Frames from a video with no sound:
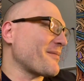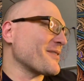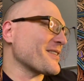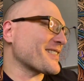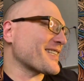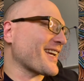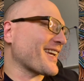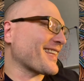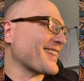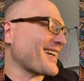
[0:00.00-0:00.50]

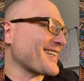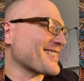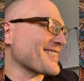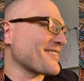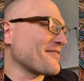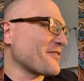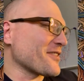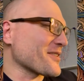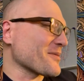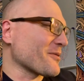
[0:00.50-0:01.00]
mistake. That's
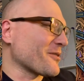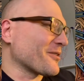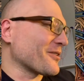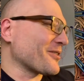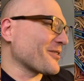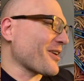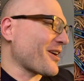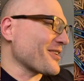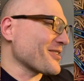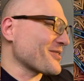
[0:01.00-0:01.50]
invisible.
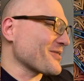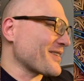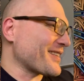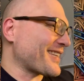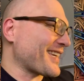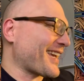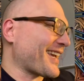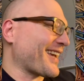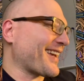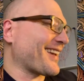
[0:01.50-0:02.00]
You can't do it
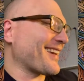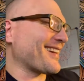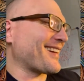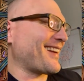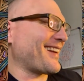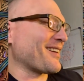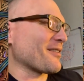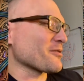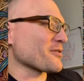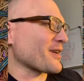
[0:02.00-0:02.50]
there.
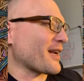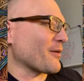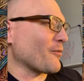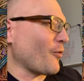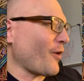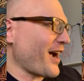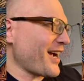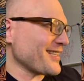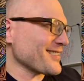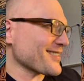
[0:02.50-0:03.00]
And I was like,
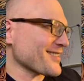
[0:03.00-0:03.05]
why is